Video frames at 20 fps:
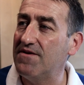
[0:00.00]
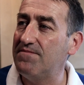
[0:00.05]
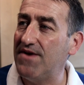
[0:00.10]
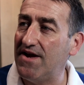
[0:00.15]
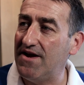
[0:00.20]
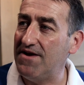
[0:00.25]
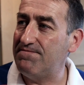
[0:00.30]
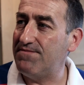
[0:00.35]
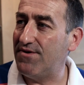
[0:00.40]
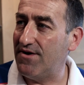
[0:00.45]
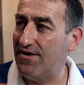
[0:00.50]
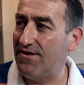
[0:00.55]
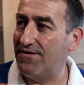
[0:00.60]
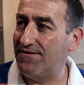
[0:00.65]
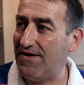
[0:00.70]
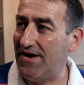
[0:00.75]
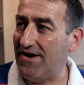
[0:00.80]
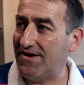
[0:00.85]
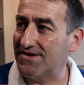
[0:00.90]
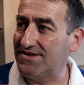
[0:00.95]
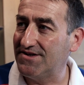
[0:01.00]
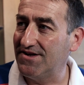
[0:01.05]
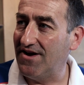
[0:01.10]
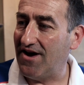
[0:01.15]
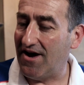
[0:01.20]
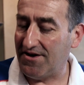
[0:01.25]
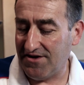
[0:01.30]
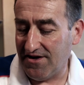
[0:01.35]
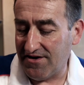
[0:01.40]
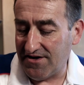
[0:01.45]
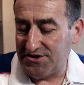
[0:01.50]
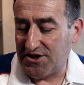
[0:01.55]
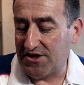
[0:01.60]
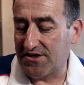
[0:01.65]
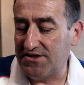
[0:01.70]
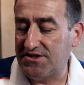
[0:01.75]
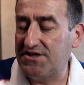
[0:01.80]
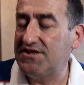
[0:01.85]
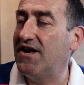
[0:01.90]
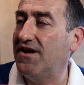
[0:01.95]
to be perfect. And as you
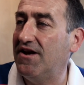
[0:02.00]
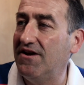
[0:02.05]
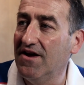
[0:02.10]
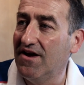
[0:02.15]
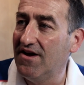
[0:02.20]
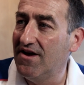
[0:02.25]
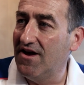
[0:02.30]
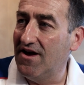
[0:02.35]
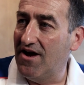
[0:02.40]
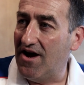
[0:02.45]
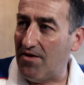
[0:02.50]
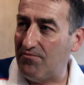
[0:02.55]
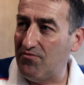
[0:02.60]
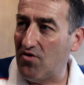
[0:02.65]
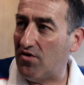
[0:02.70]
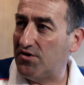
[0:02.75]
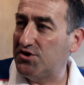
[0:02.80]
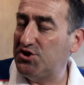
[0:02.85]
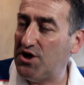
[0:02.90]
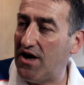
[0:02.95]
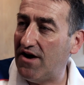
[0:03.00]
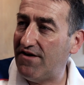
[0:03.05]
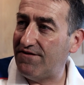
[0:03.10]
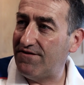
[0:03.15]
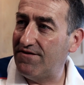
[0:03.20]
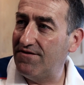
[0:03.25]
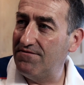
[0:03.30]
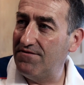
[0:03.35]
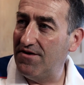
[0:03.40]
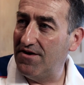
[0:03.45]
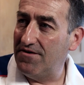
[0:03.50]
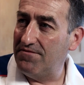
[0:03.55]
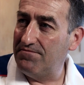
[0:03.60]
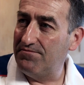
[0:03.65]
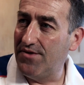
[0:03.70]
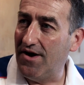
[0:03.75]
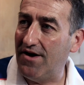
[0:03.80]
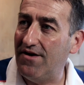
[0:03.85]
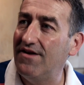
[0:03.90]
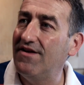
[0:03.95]
can see, I'm not a chef,
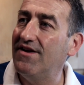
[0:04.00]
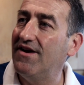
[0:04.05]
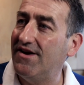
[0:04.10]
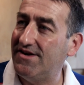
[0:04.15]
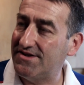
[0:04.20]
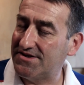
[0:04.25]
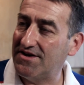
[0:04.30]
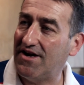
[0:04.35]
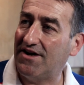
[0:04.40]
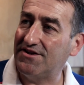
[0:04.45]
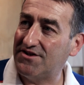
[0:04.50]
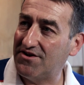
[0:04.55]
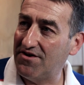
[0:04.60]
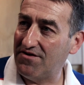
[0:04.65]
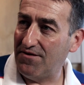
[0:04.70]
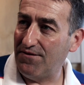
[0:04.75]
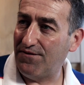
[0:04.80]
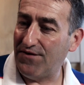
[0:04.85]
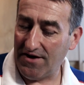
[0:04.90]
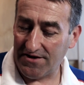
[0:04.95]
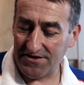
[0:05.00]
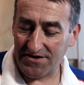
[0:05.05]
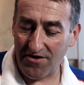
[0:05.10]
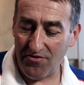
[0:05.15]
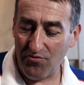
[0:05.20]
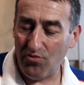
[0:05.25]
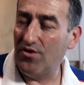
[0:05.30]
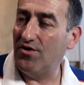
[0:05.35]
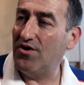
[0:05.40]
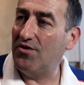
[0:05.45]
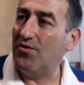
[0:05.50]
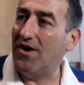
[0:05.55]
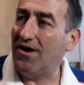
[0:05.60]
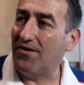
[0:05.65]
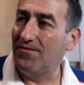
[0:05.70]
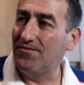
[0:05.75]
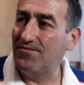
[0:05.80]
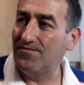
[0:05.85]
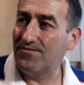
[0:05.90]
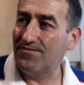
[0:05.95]
but it's nice to do things that work well.